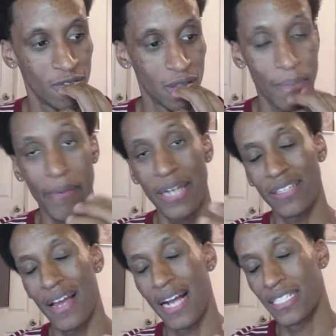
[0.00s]
The parades
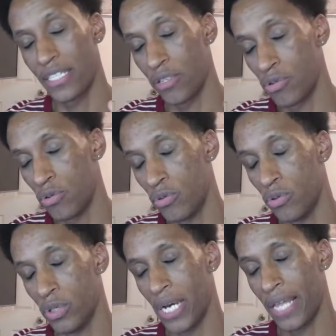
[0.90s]
are actually
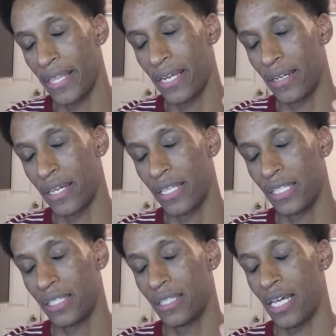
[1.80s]
cool. I think
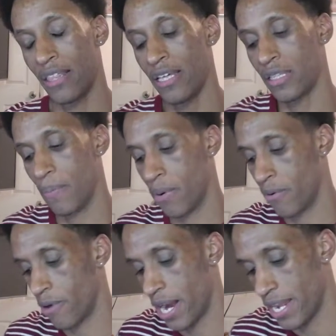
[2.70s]
the
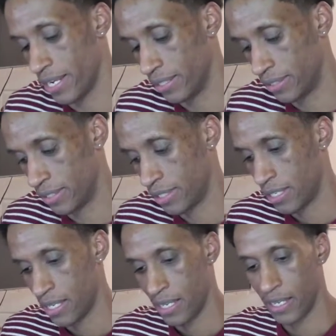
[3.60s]
parades
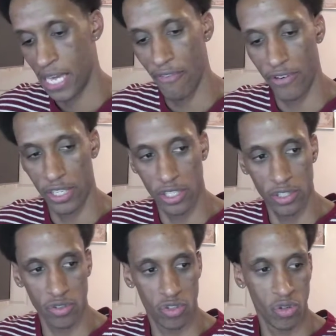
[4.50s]
give it a
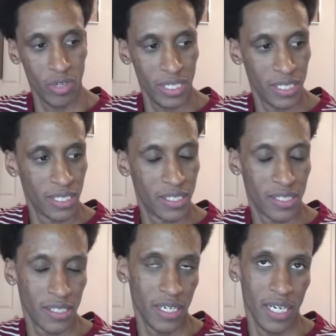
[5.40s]
little twist.
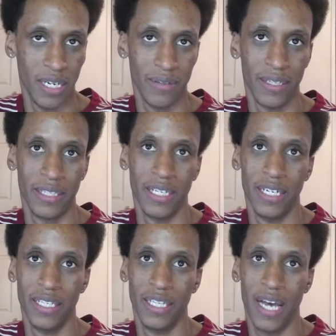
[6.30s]

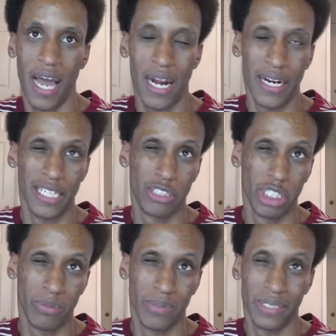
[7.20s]
The holidays,
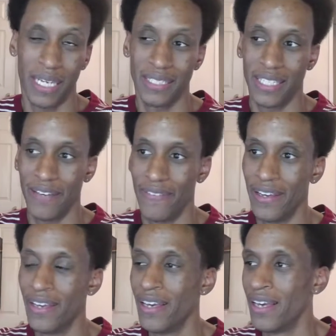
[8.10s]
Christmas, Thanksgiving,
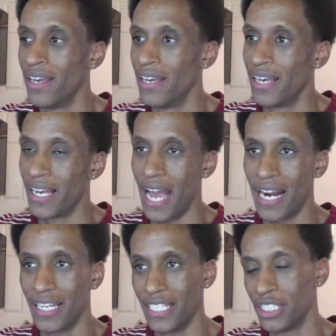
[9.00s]
it kind
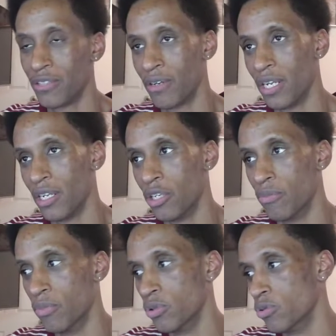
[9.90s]
of gets you in a little
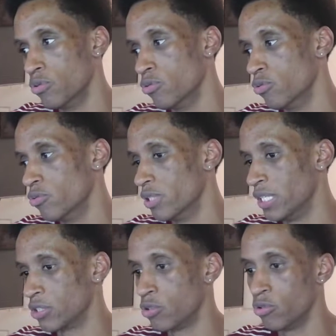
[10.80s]
mood.
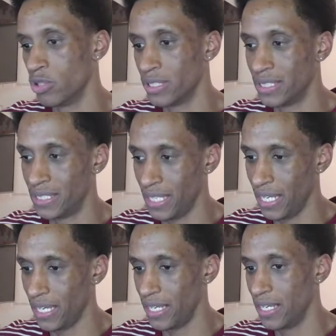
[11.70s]
It's cool to
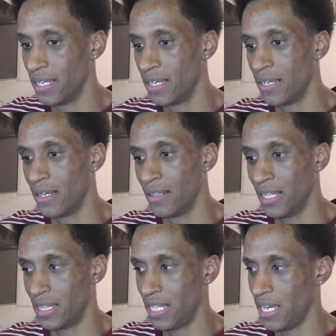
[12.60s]
see the
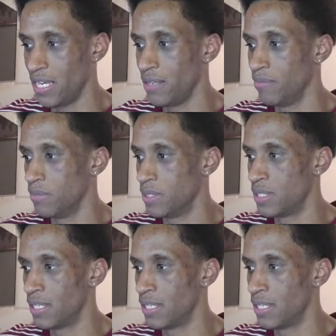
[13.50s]
themes